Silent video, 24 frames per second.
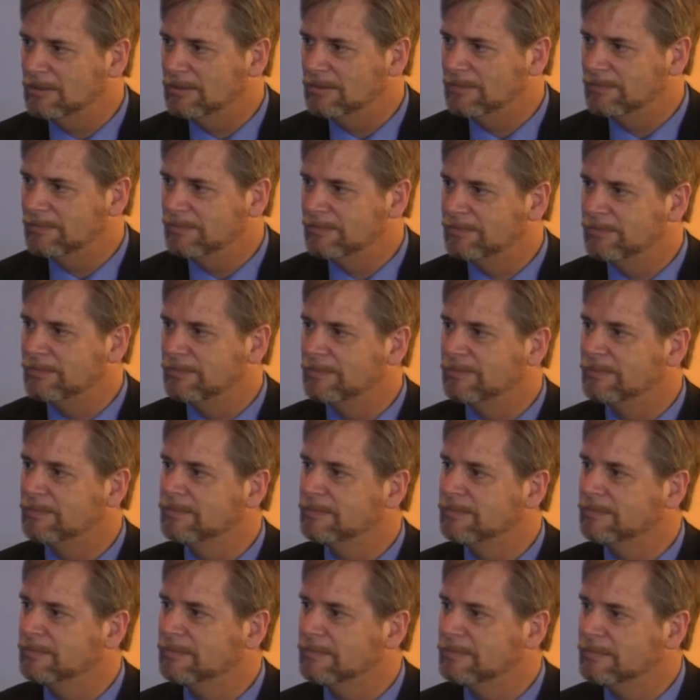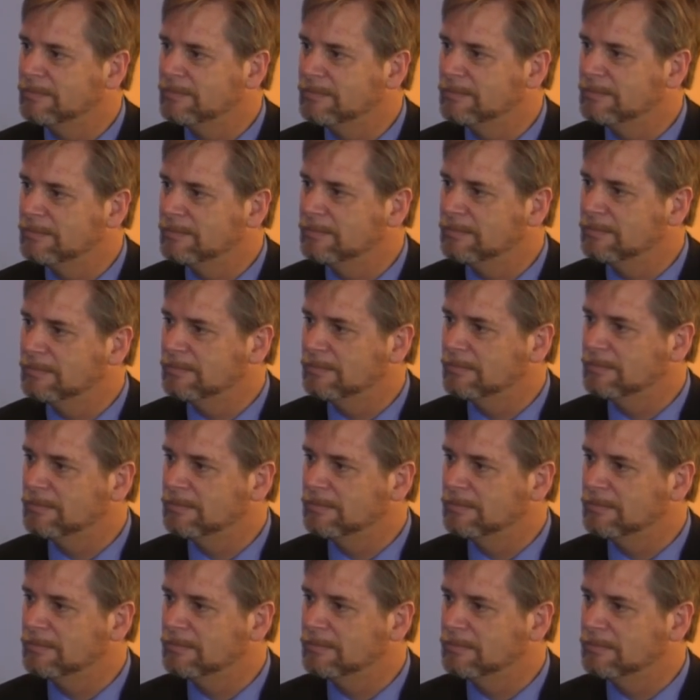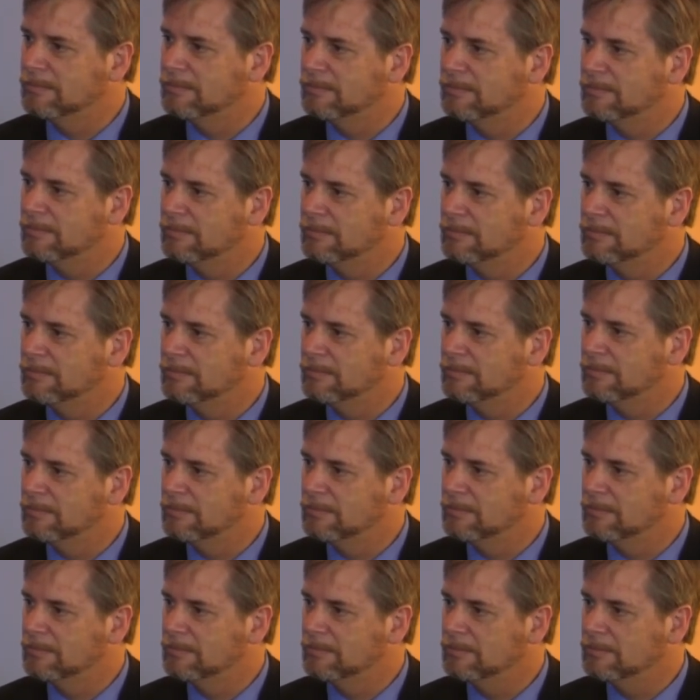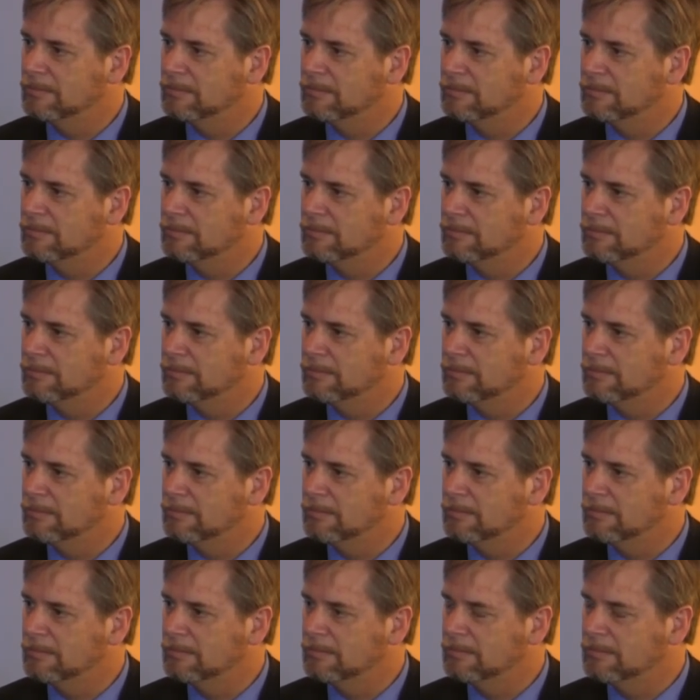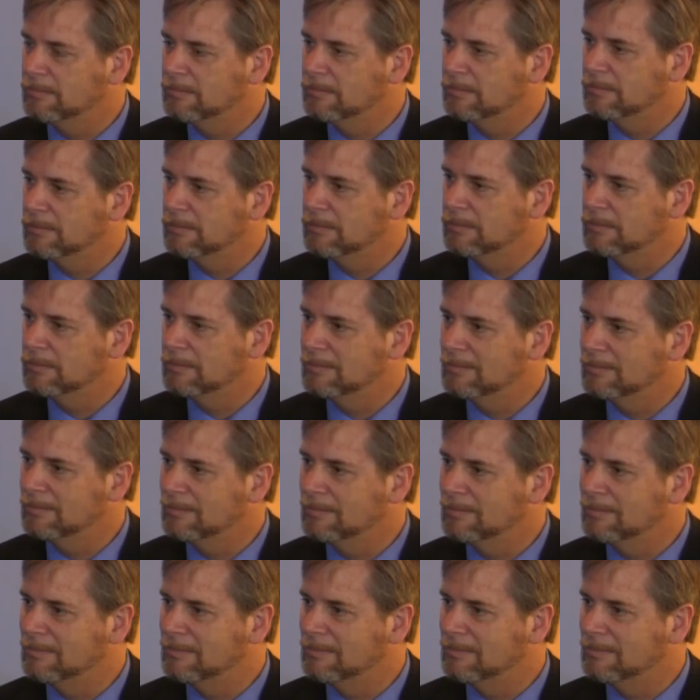No words are spoken by the person on screen.